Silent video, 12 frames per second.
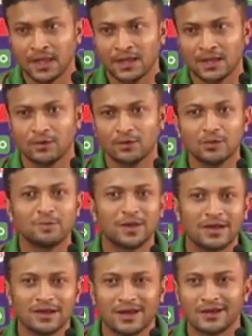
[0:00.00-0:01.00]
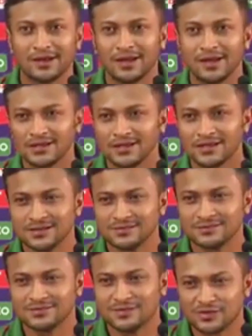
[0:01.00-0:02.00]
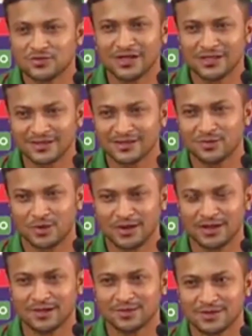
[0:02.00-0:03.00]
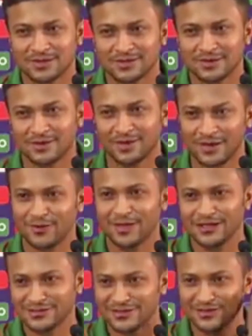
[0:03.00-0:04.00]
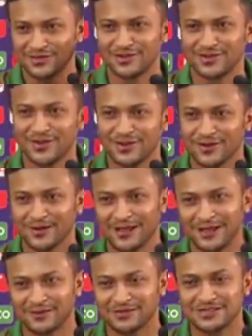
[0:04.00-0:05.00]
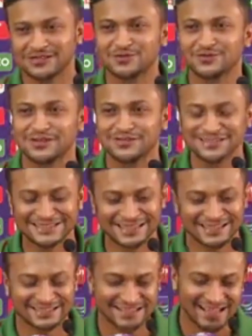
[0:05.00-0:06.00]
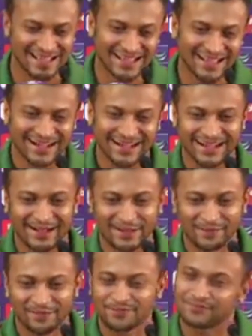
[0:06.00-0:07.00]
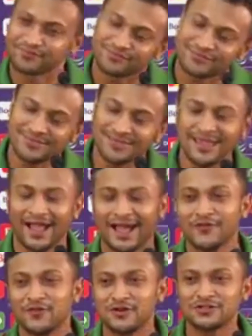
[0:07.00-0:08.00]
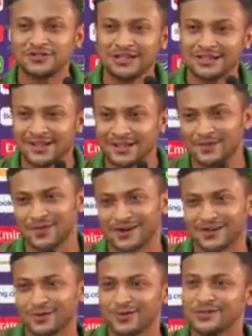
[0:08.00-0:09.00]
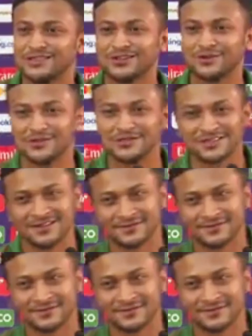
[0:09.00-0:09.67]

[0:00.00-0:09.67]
You know, we played under 19 together World Cup. So I know Angelo for a long, long time, since 2006. Yeah, unfortunate, but within the rules.